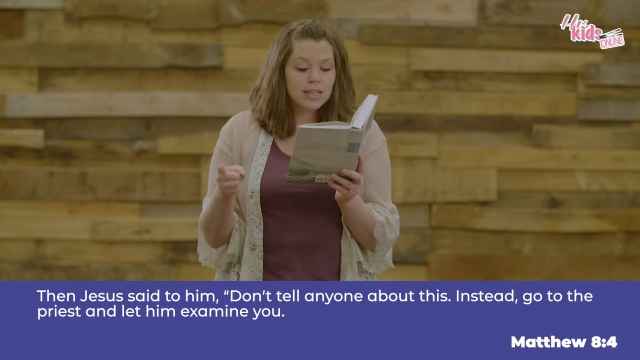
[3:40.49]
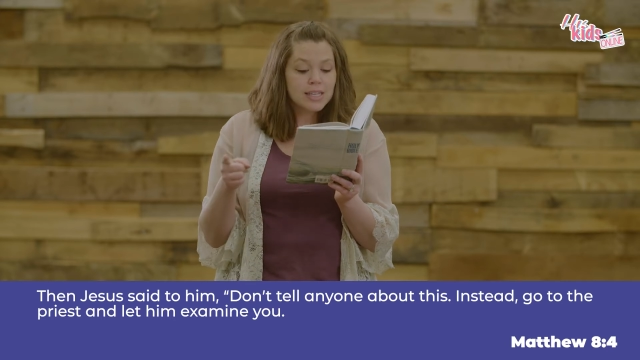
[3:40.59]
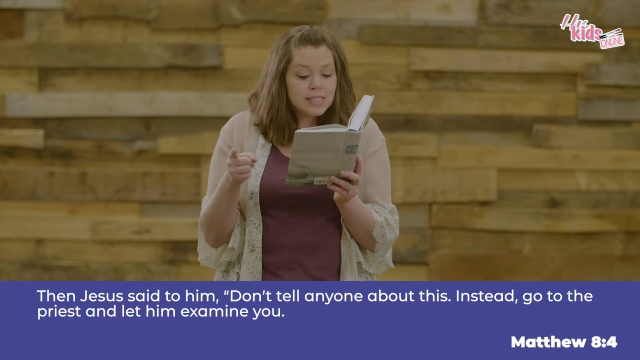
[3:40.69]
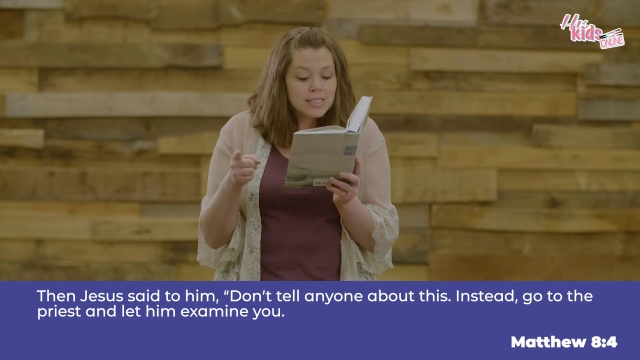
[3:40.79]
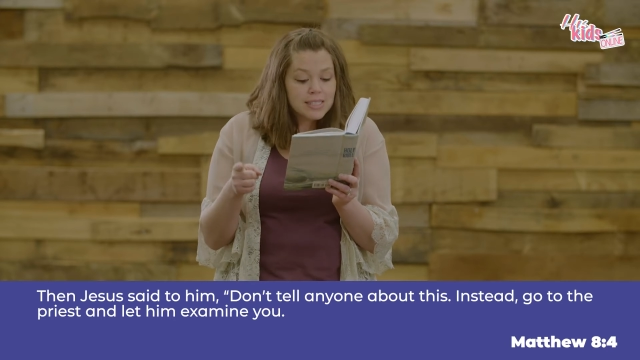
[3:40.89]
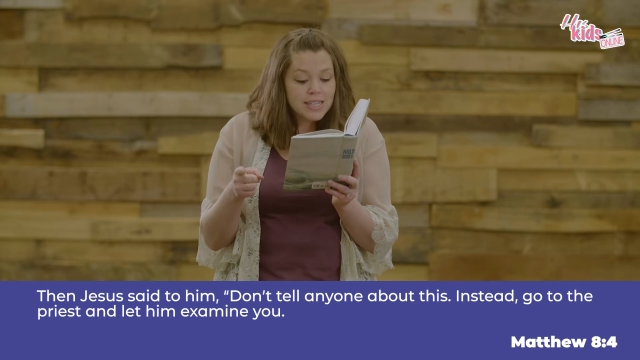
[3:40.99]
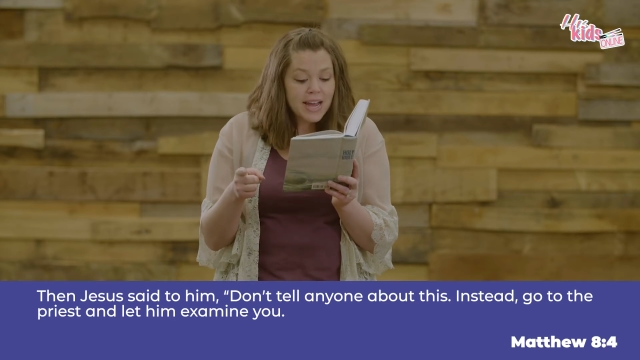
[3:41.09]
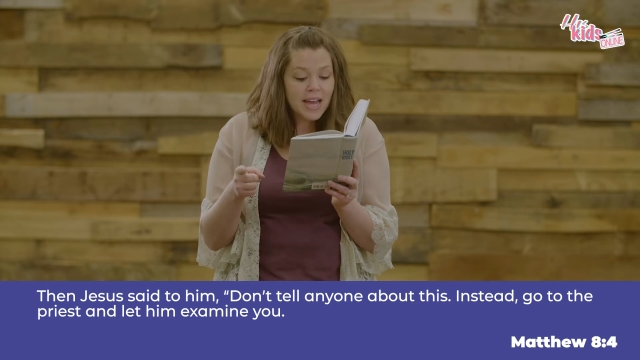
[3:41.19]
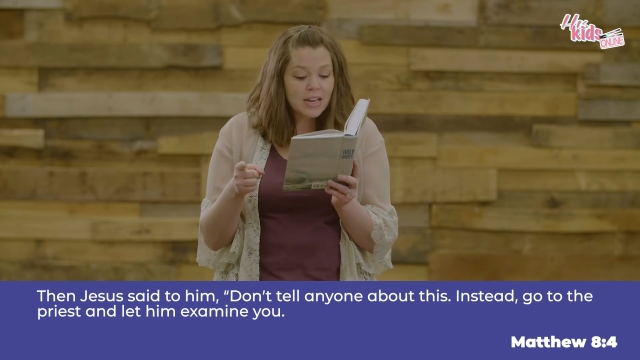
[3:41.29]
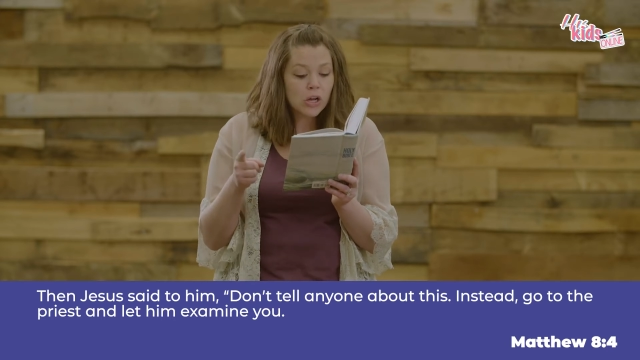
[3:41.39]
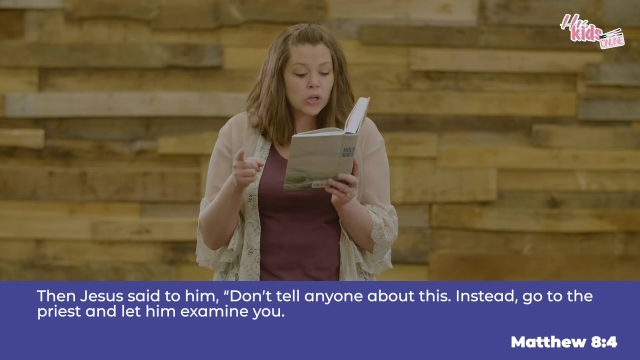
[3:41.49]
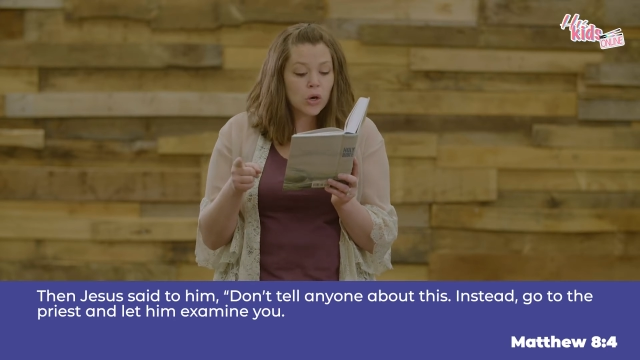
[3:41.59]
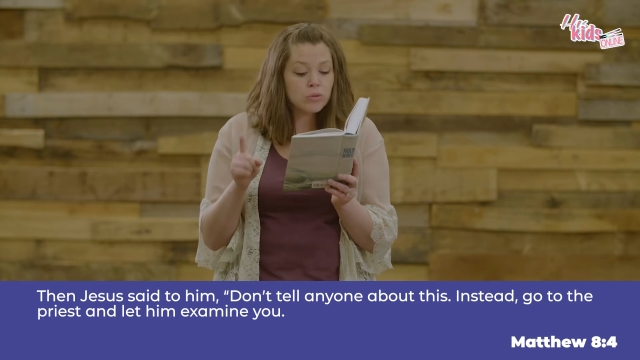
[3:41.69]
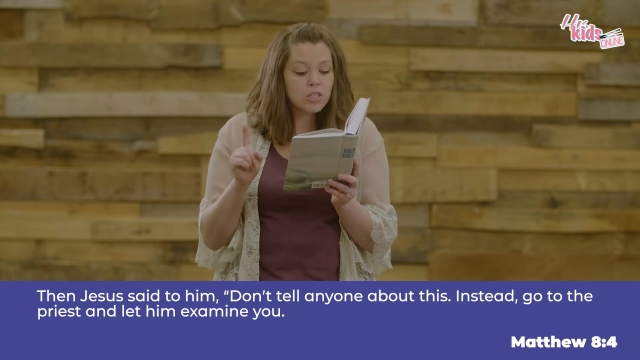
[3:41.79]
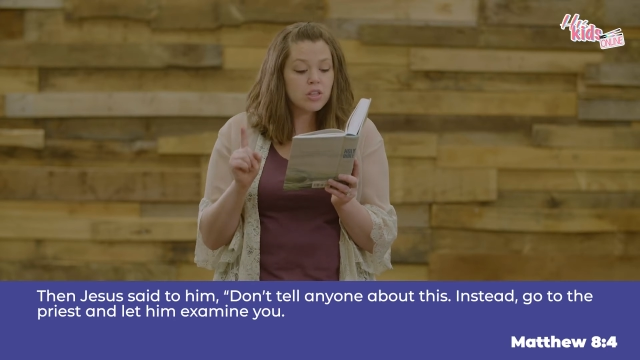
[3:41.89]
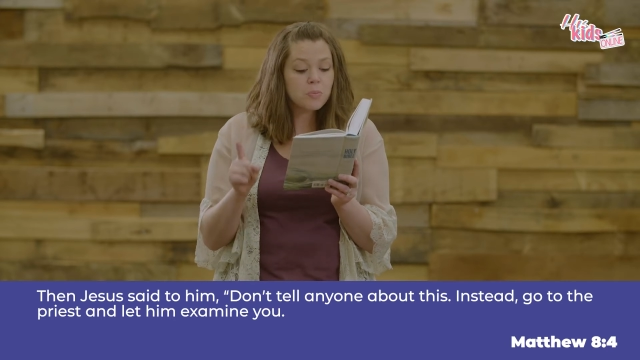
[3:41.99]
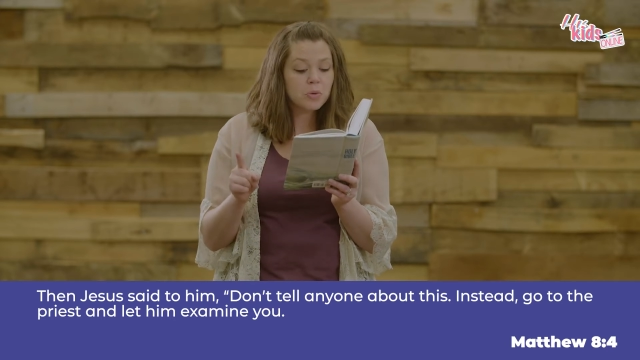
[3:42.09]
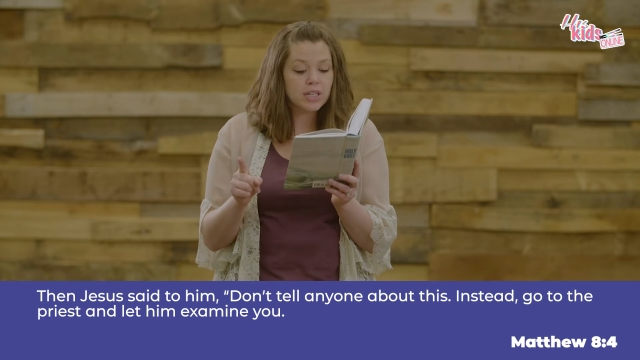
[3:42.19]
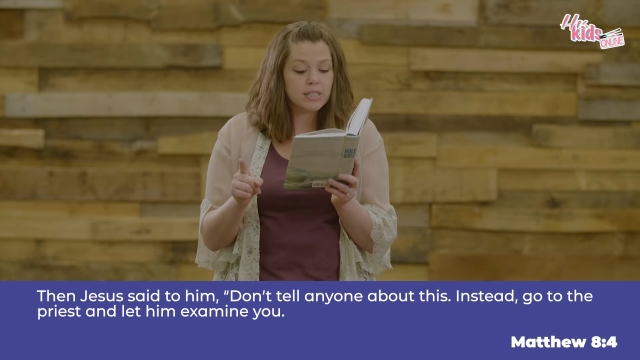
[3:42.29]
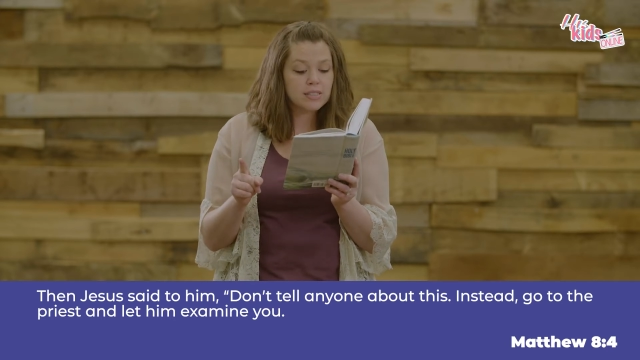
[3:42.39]
Instead, go to the
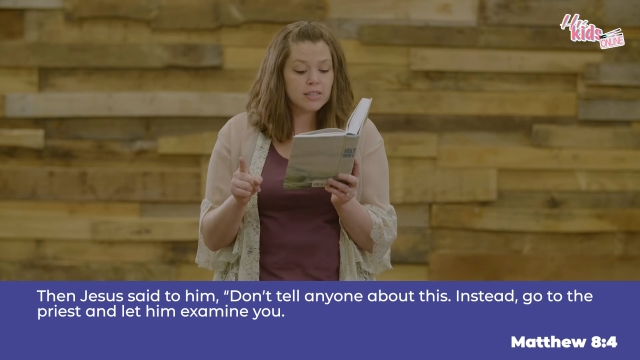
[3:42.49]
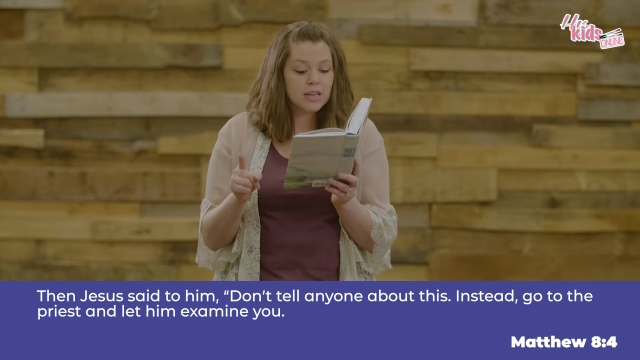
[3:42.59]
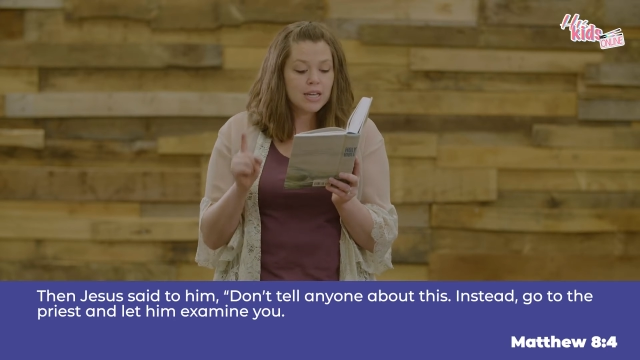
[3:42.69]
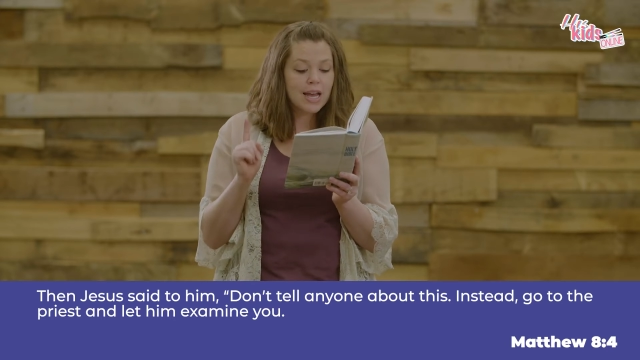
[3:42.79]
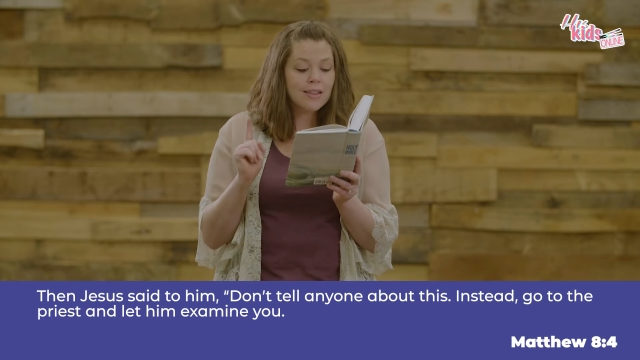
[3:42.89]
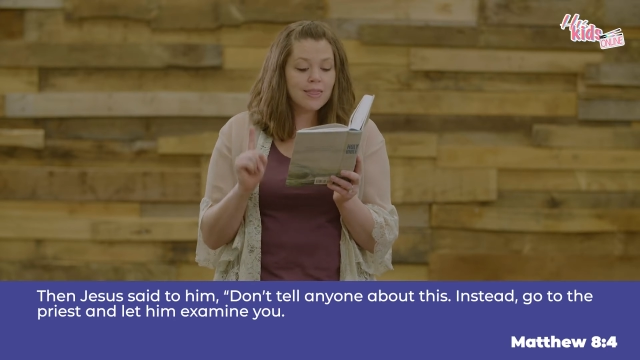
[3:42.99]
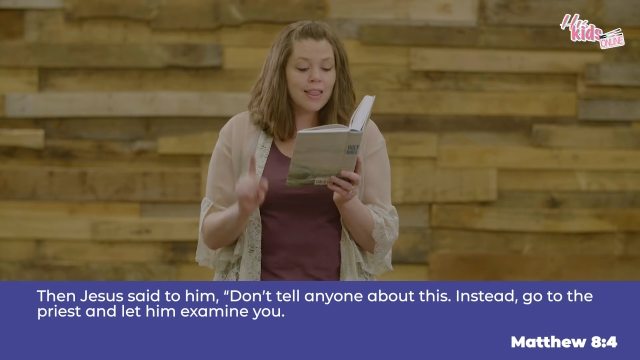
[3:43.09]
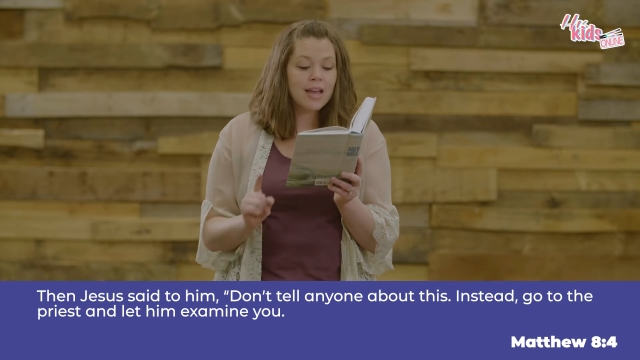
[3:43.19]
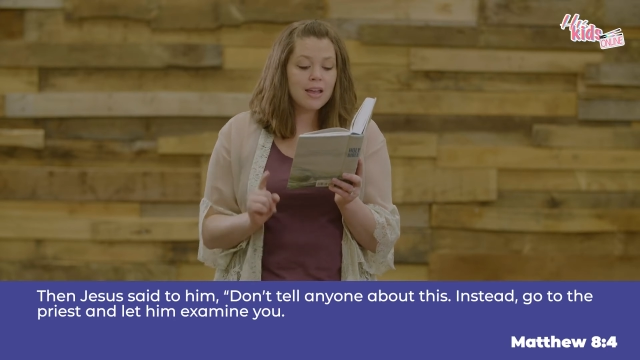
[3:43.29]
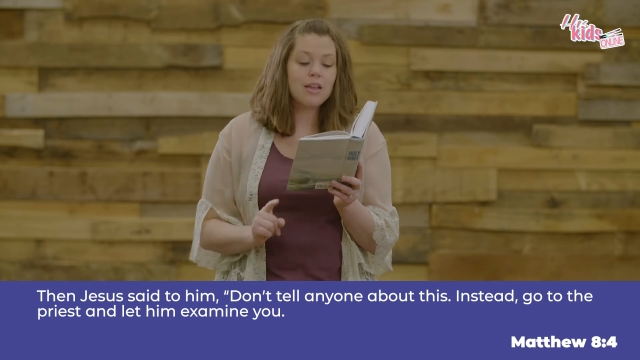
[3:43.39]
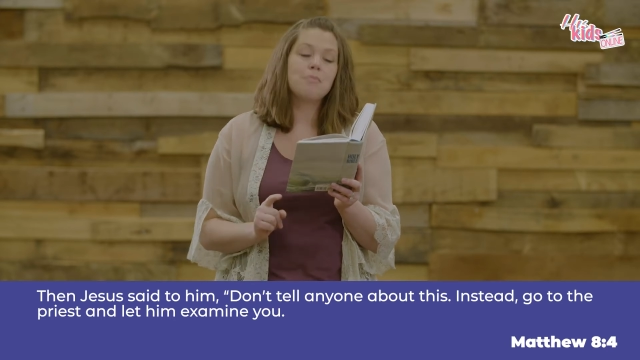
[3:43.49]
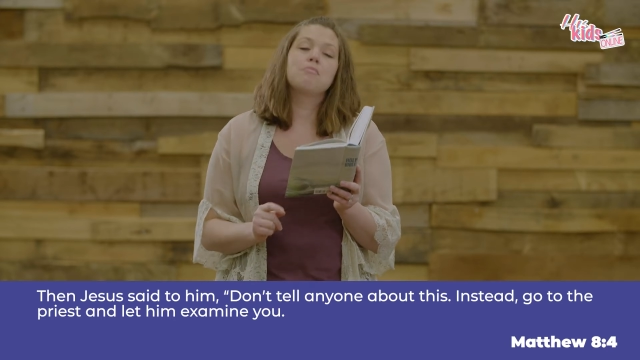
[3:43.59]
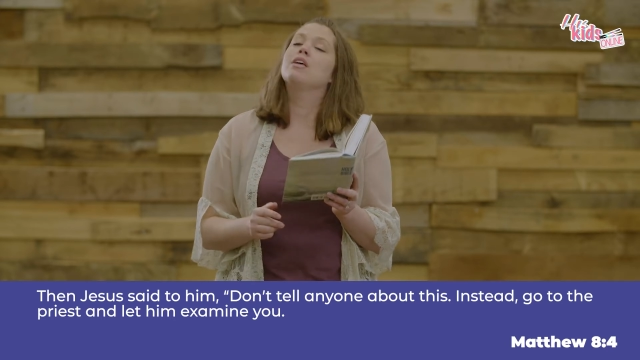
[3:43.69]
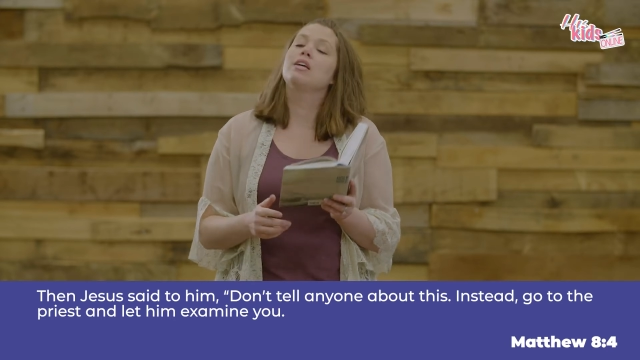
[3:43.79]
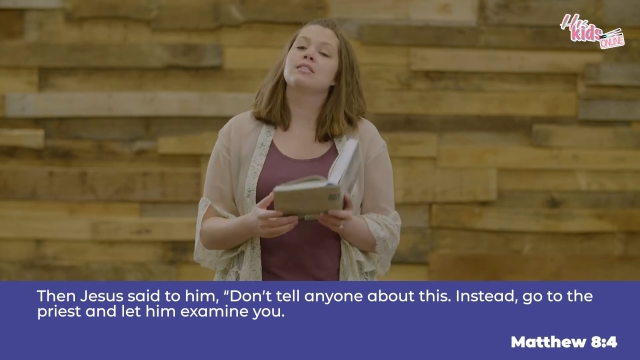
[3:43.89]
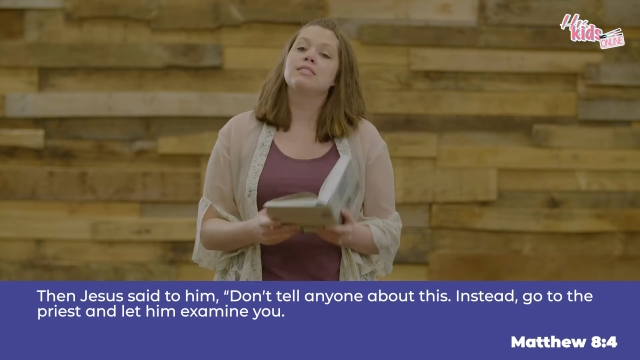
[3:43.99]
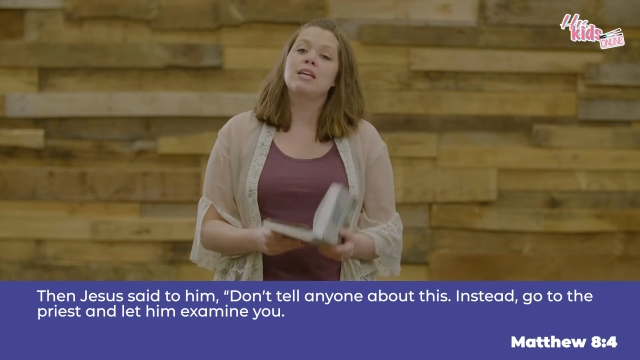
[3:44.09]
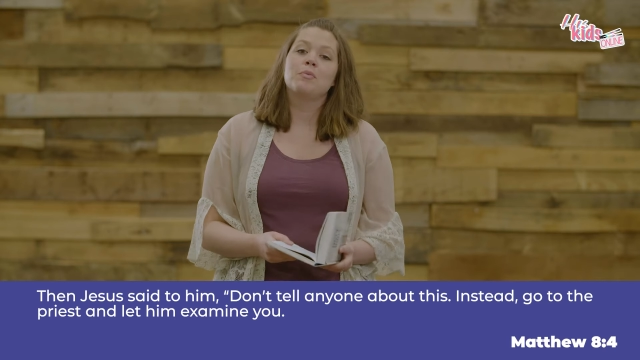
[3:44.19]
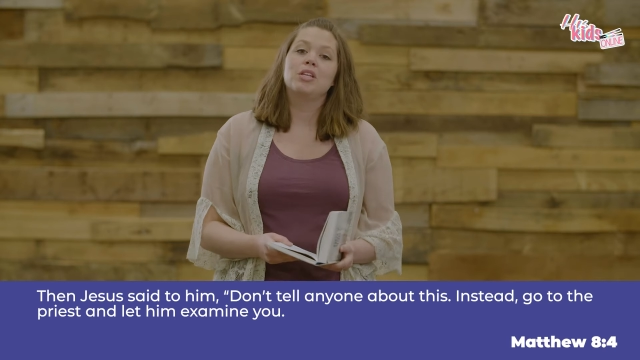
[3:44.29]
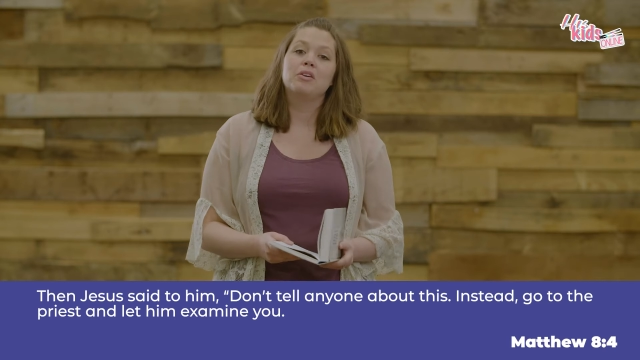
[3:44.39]
priest and let him
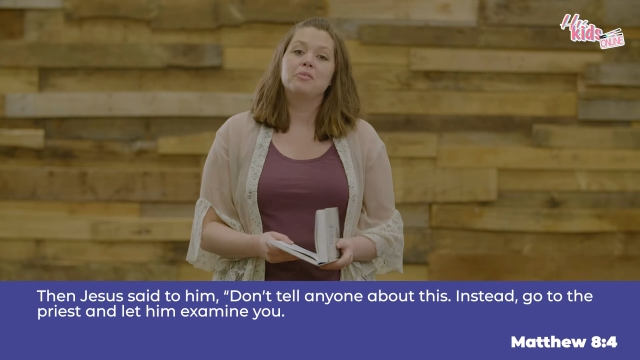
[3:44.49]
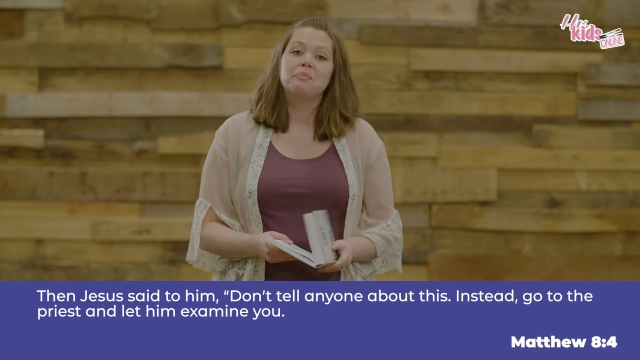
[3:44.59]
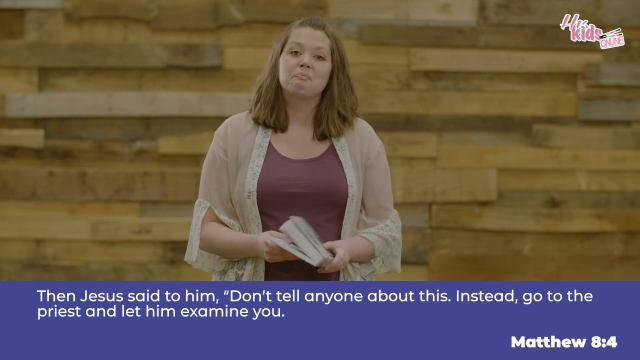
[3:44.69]
examine you."